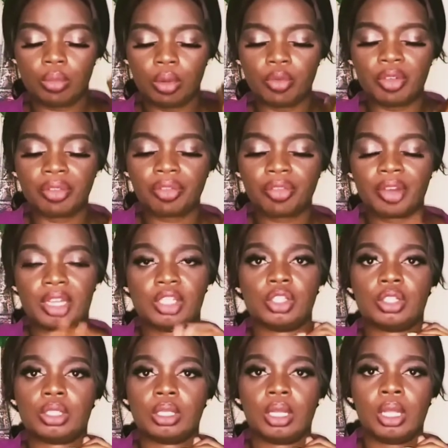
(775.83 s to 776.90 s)

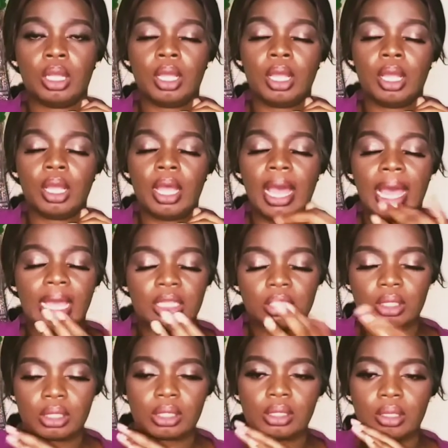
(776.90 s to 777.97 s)
refresh, I
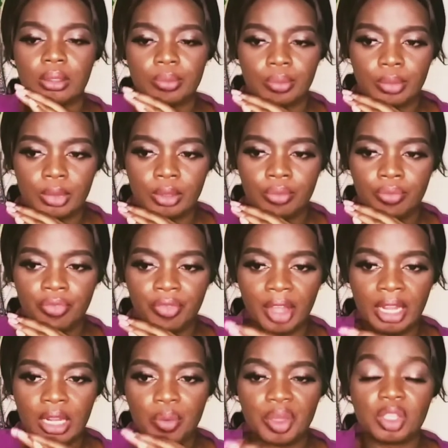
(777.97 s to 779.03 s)
just find
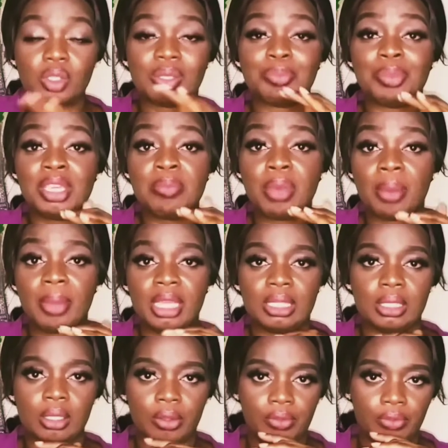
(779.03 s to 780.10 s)
a way to be by
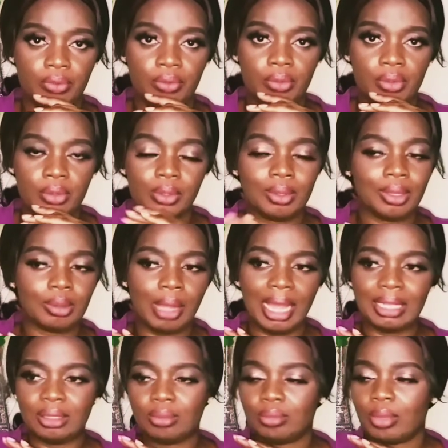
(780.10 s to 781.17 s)
myself.
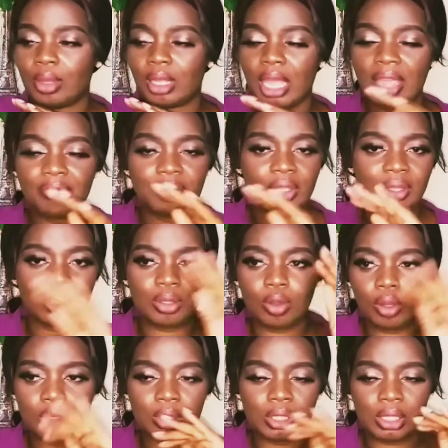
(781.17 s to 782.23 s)
Everything,
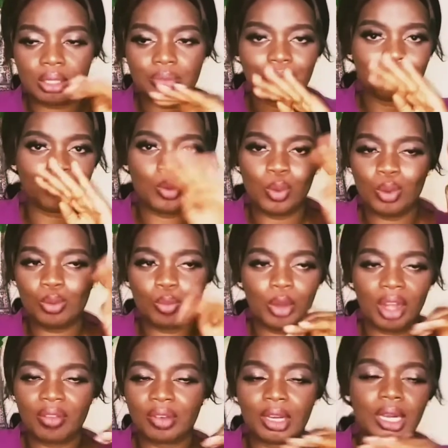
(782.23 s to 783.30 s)
all the phone,
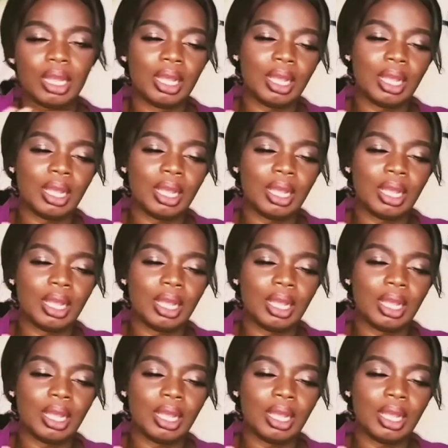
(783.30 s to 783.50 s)
whatever,